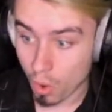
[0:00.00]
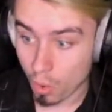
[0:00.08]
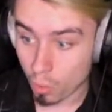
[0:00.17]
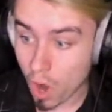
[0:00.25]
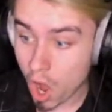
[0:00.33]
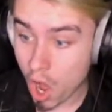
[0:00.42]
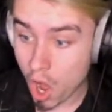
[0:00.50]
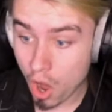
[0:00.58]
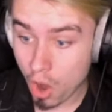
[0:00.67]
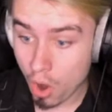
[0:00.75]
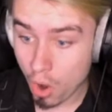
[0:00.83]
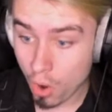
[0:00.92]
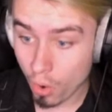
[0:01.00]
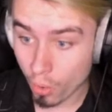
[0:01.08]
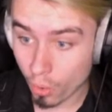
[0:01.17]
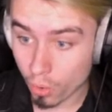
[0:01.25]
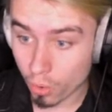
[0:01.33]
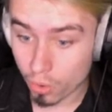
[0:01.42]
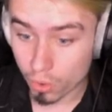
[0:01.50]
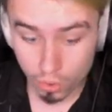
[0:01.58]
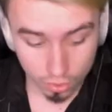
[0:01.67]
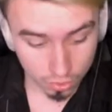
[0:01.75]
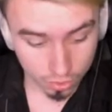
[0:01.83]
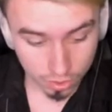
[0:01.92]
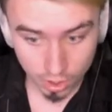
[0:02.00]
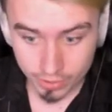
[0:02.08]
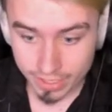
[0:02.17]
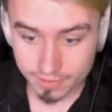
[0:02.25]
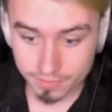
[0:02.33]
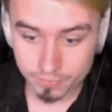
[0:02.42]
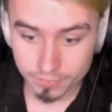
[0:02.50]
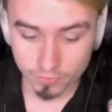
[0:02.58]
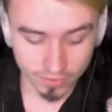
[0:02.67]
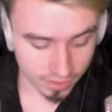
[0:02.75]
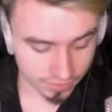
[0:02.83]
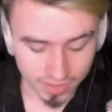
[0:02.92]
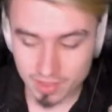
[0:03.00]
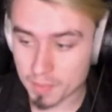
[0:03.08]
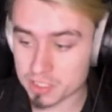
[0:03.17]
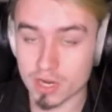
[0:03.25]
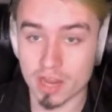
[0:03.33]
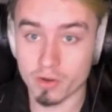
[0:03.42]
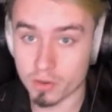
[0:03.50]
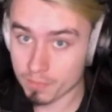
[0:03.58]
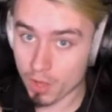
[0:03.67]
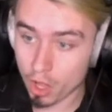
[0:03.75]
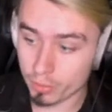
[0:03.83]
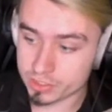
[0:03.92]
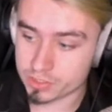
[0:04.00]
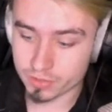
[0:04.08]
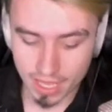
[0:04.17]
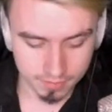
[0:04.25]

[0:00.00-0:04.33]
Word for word: Whoa. Alright. Don't forget to thank the bus driver. Always do that.